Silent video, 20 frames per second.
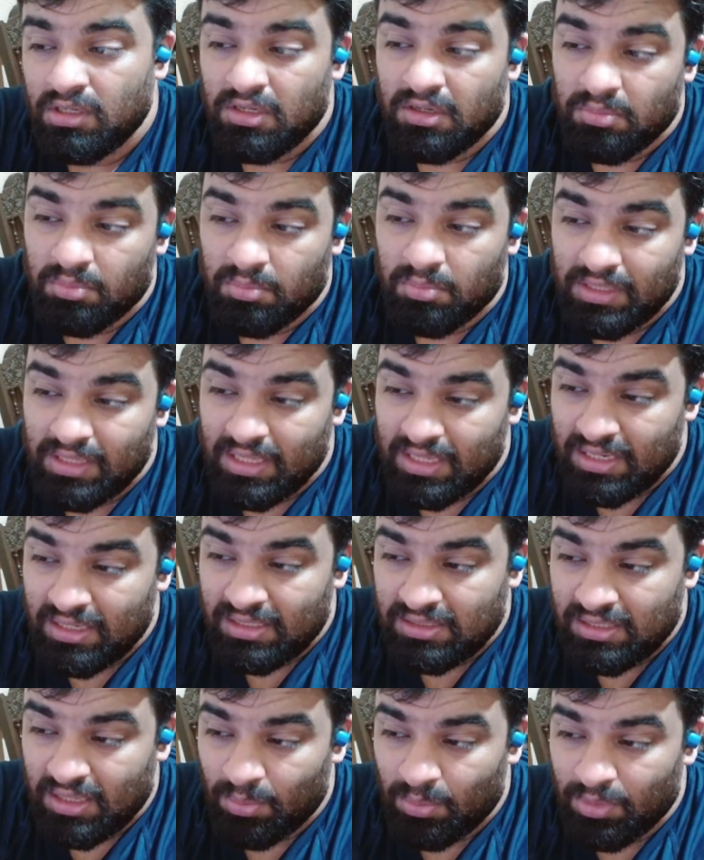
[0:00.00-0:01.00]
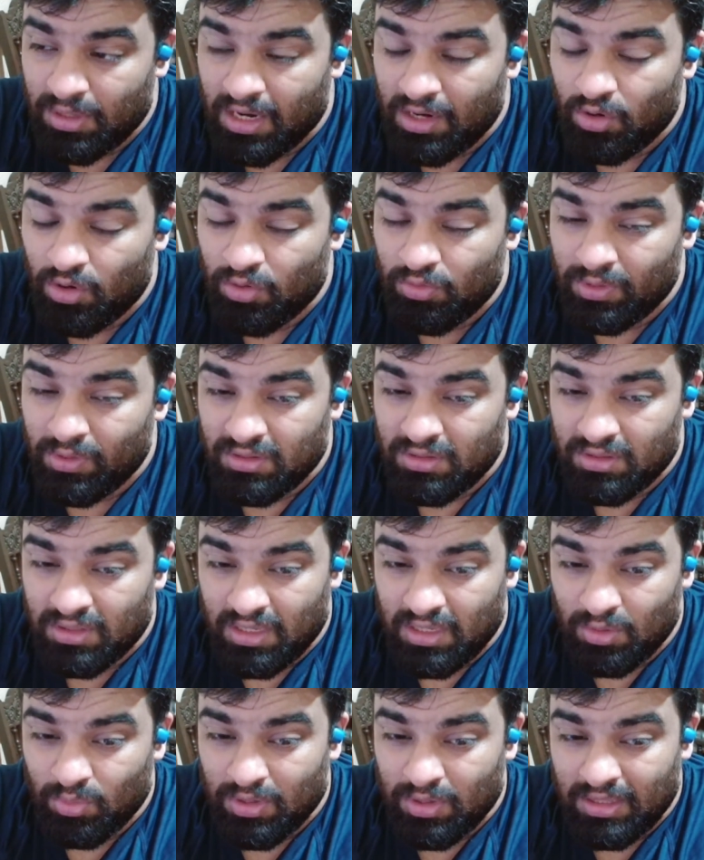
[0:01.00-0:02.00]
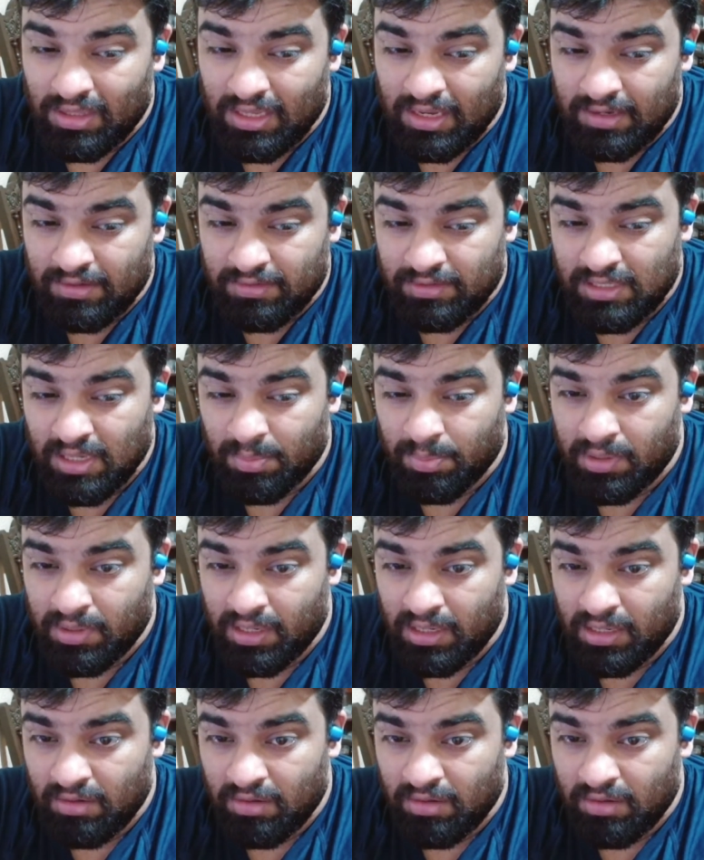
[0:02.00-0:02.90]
but there is some kind of weird thing where they have separated